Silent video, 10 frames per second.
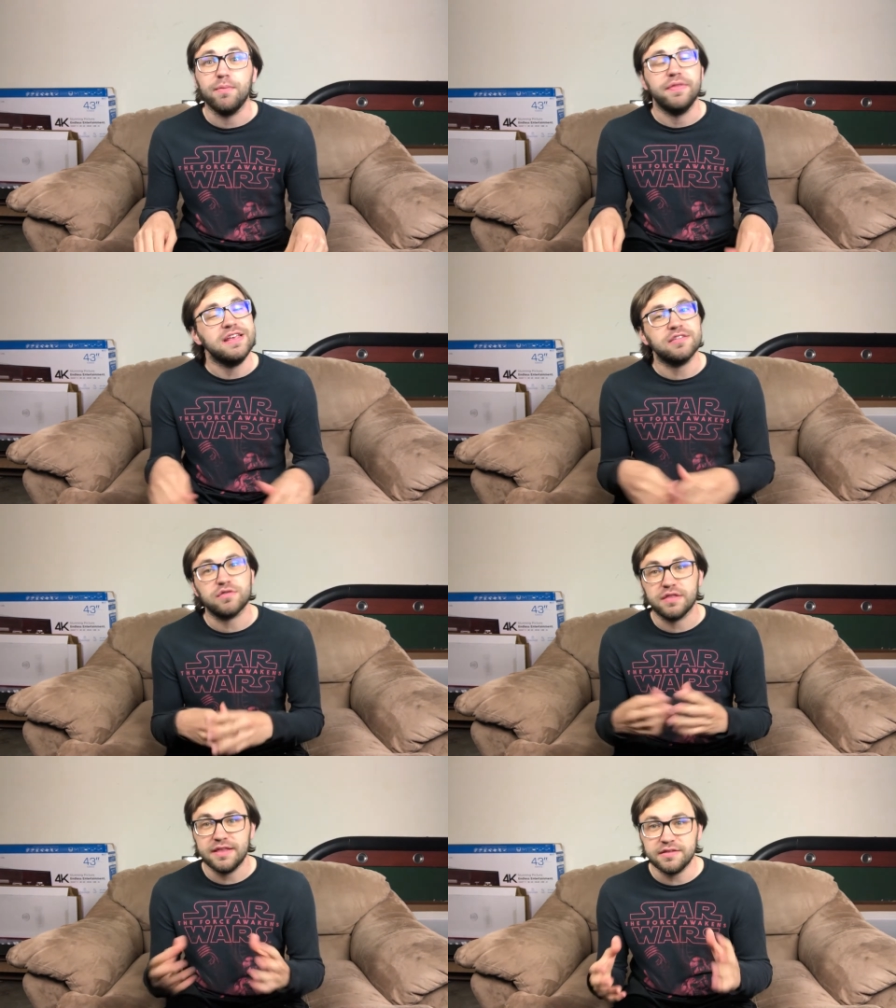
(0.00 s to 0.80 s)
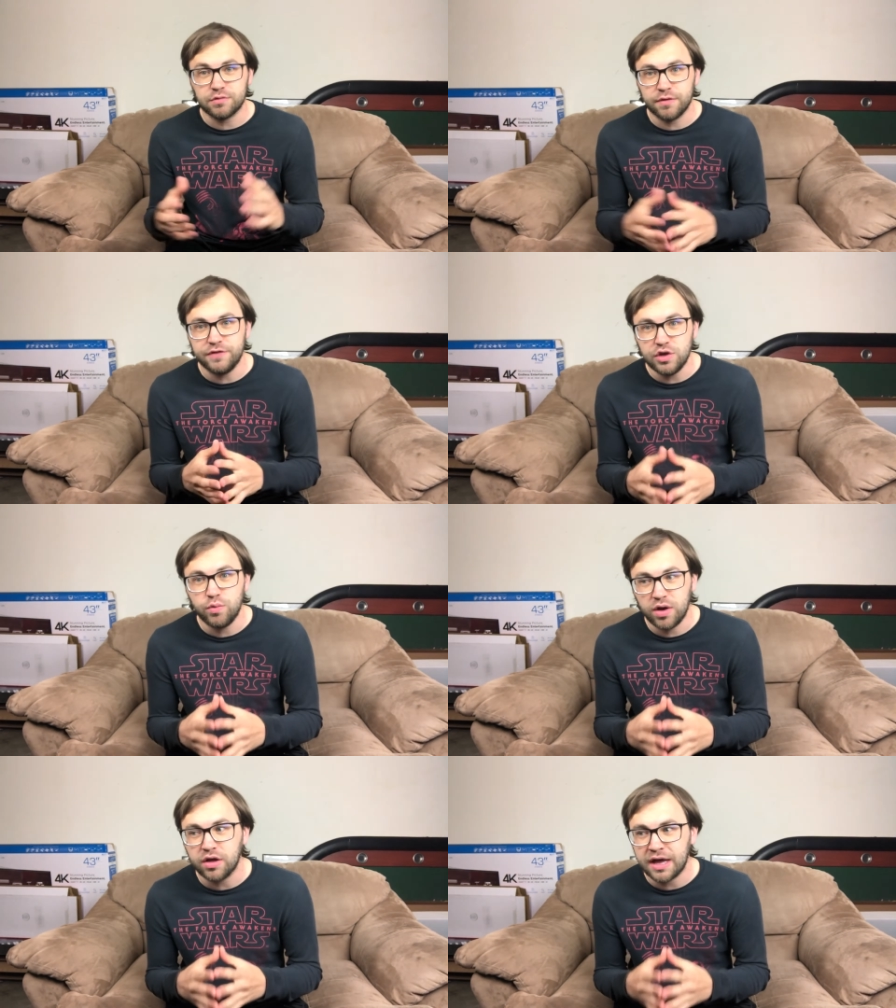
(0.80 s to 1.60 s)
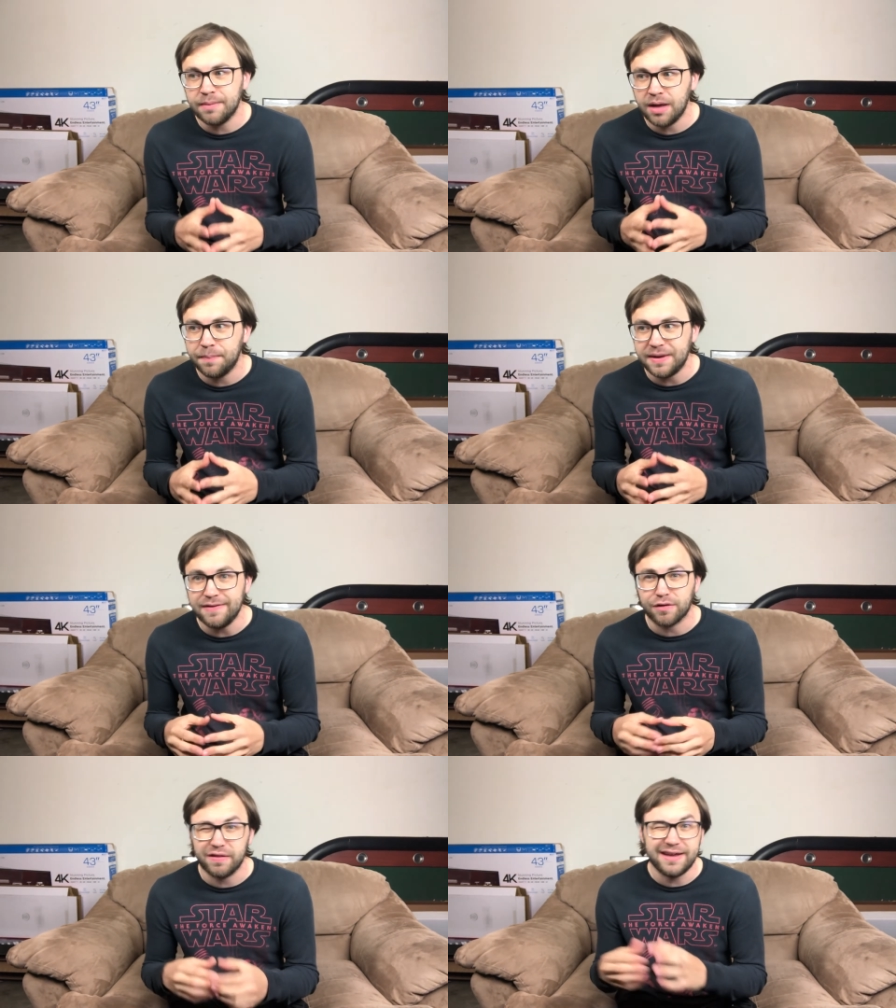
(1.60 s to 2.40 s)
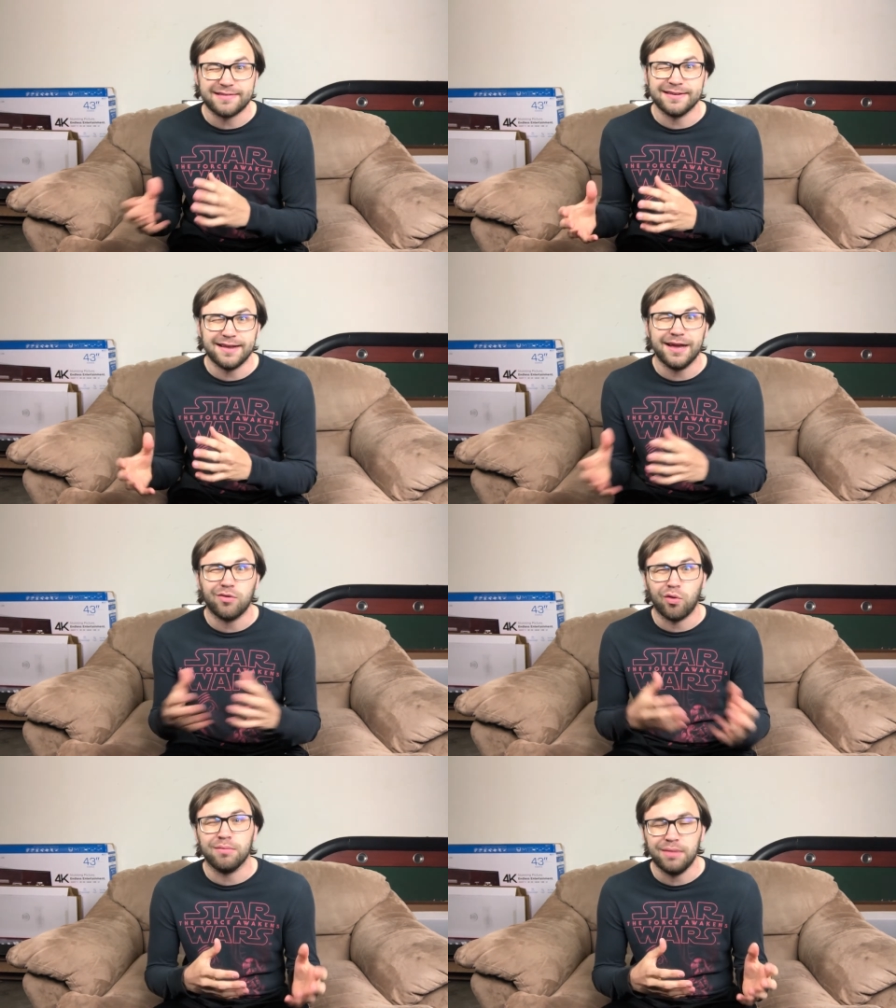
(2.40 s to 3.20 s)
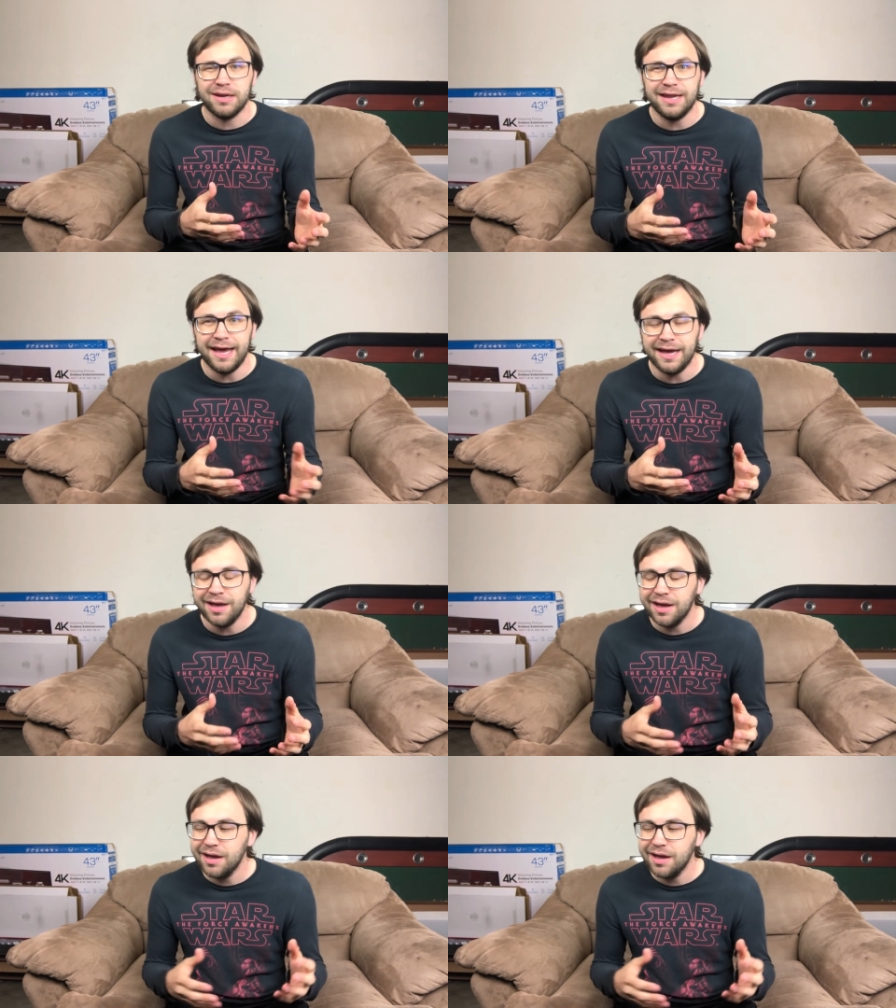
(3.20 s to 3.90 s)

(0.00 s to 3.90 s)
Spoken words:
This review will come up either late tonight or Monday.